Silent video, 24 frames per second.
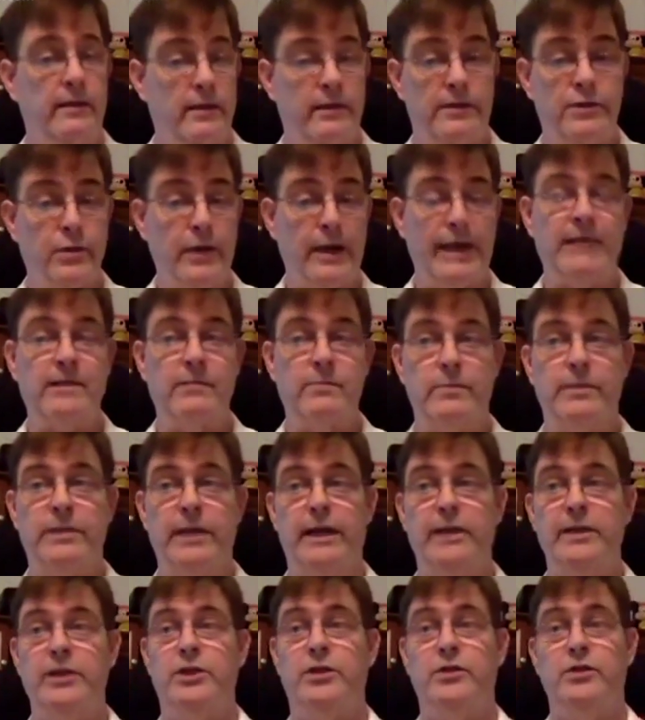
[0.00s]

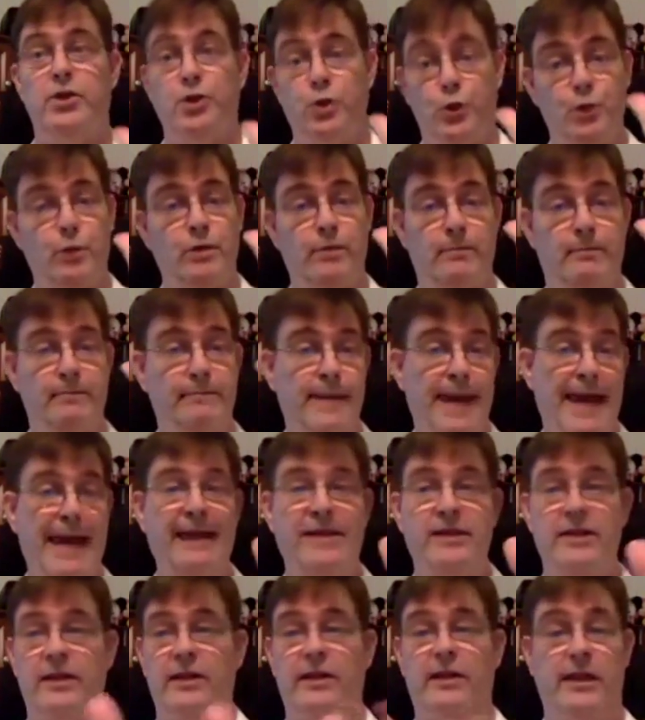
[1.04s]
transportation to the
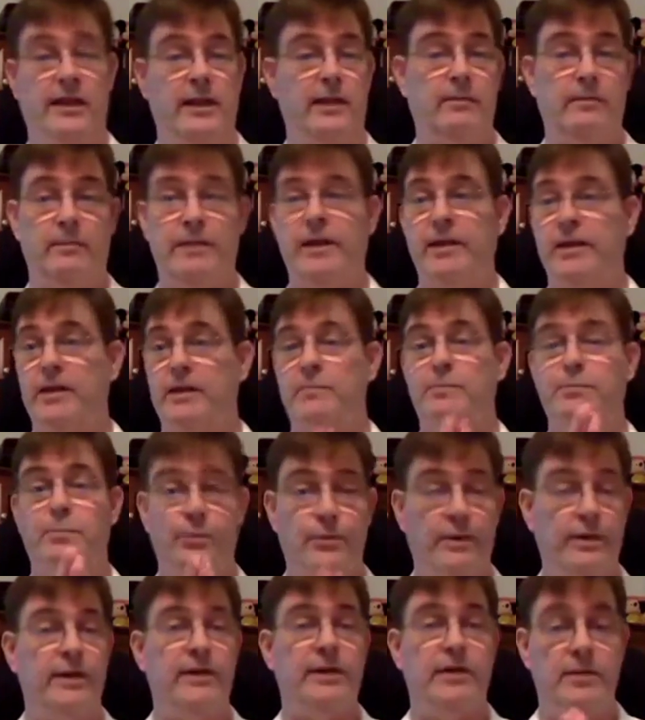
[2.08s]
Magic Kingdom is
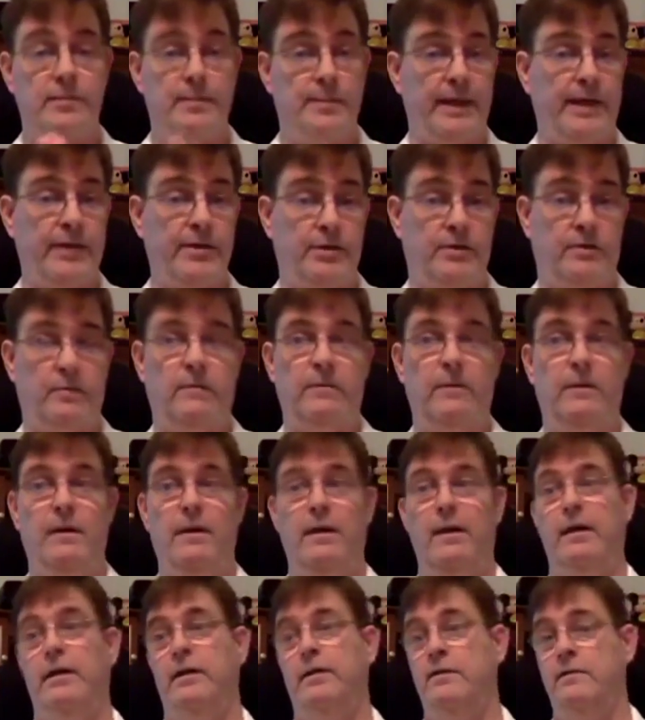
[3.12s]
pretty special.
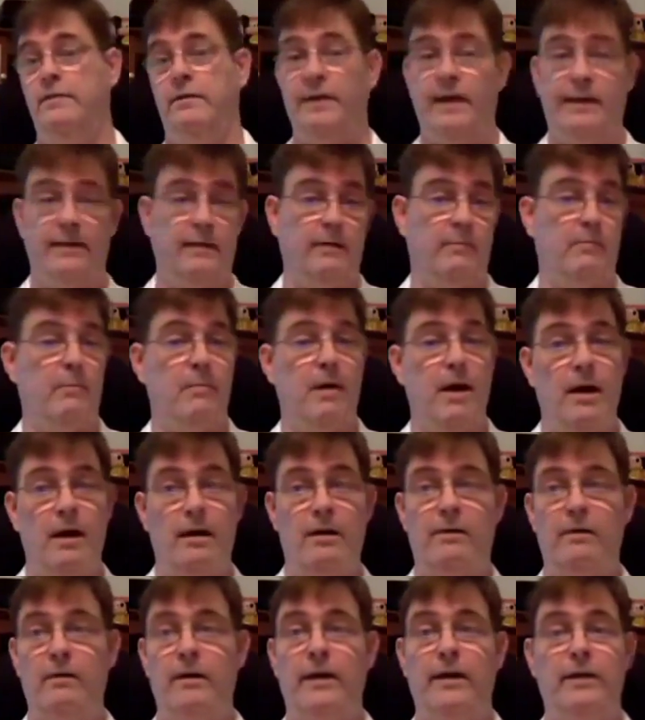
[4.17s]
You've got the
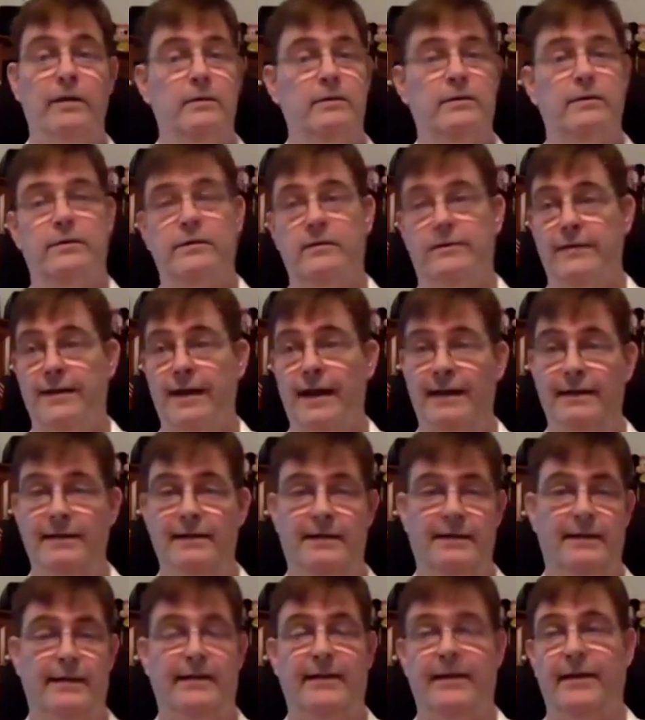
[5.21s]
monorail, you've
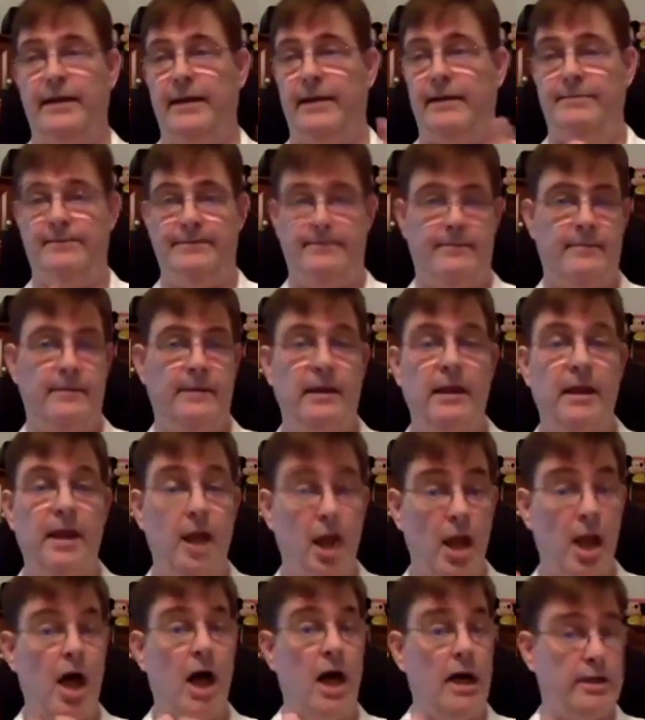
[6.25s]
got the little
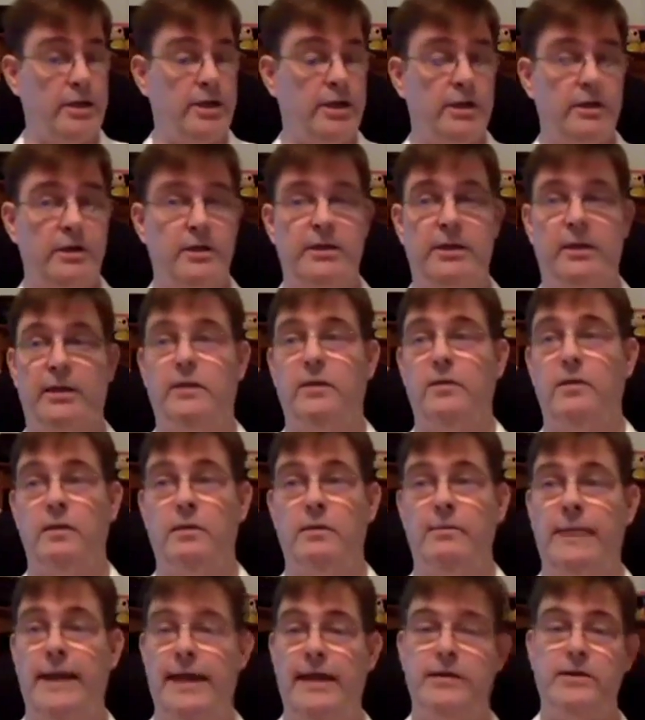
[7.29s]
launches that go to
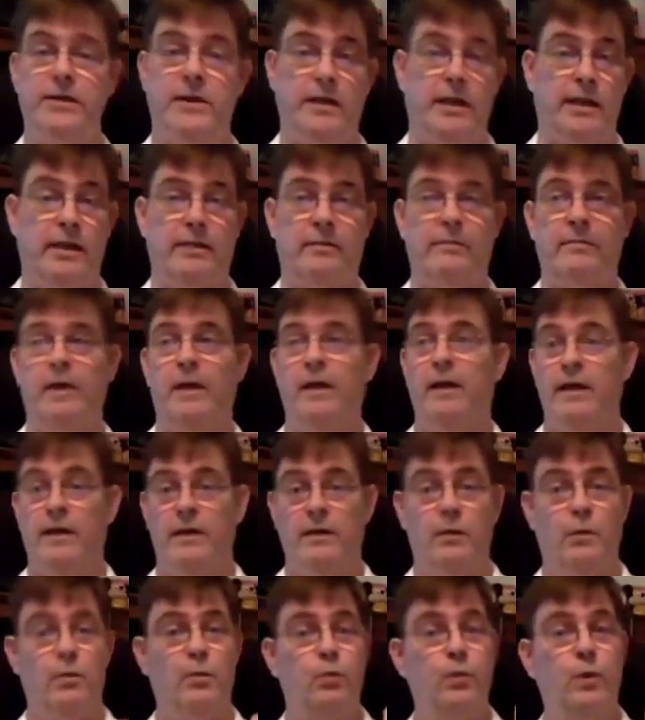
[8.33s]
the Magic Kingdom.
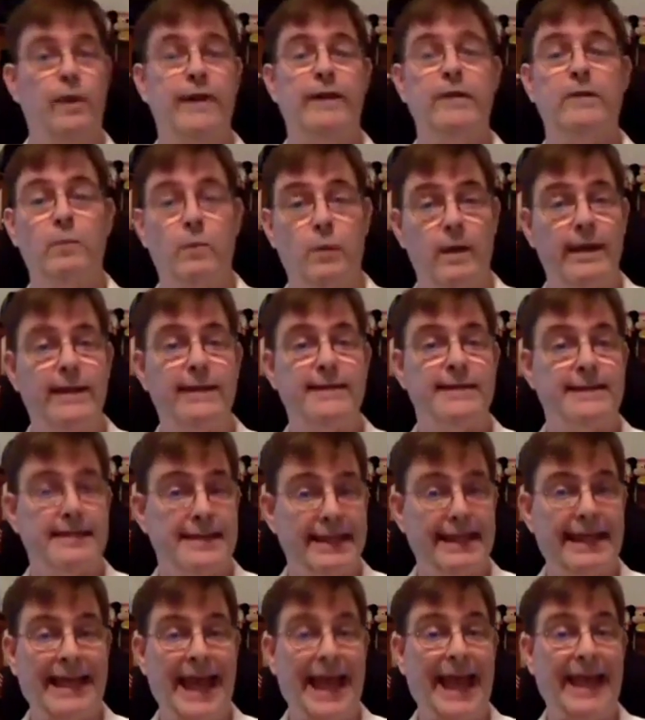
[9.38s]
Great ways
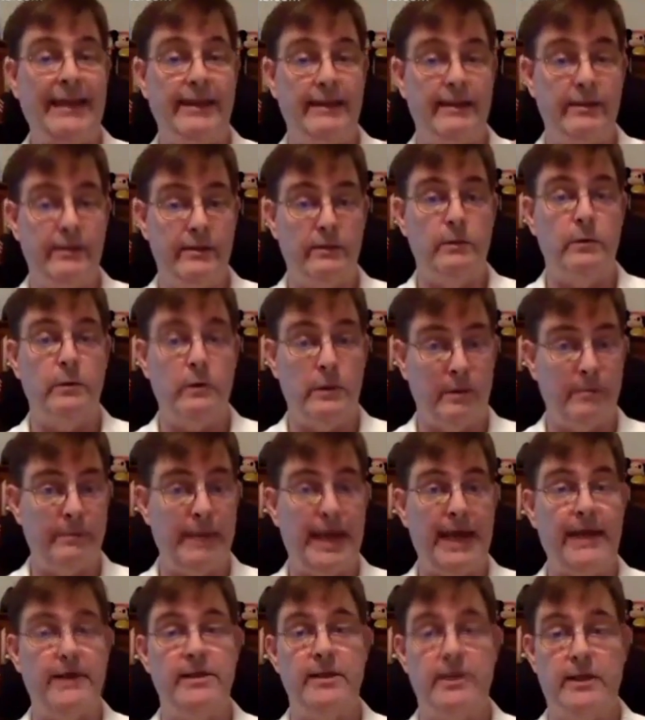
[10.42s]
to get to the
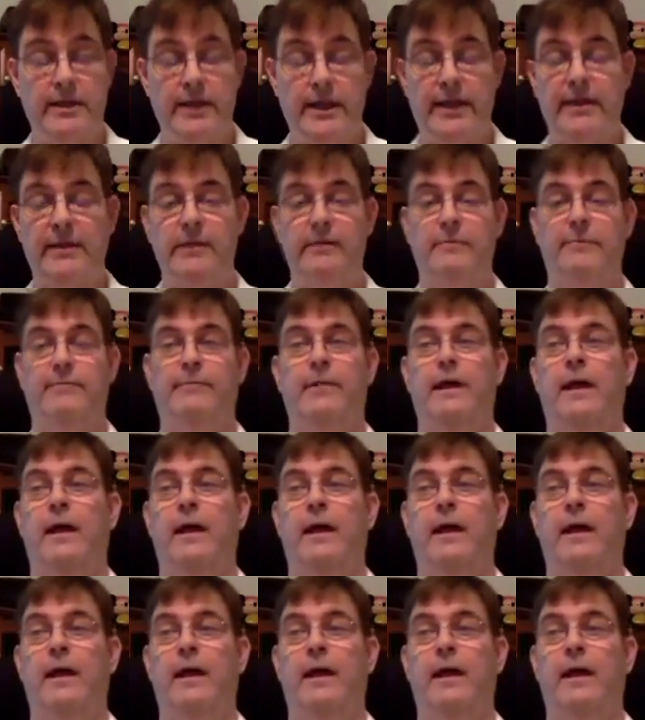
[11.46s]
Magic Kingdom.